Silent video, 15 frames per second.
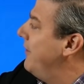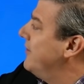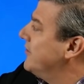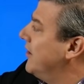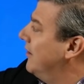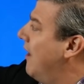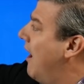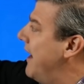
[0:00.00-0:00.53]
There's
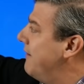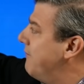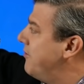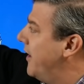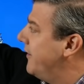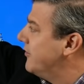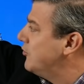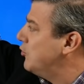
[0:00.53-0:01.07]
a line of
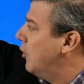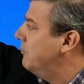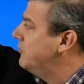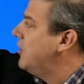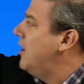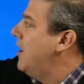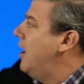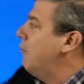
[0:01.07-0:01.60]
thunderstorms
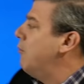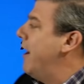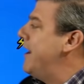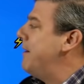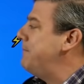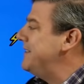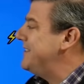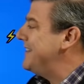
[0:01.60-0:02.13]
right up into